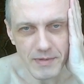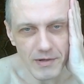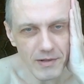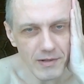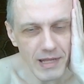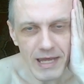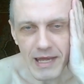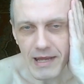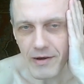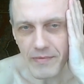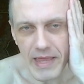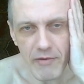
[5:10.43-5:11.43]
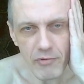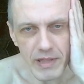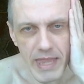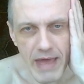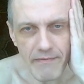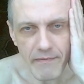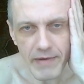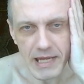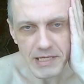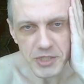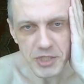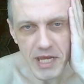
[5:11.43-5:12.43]
they will never
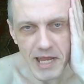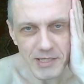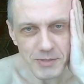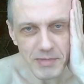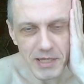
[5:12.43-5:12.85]
fucking change,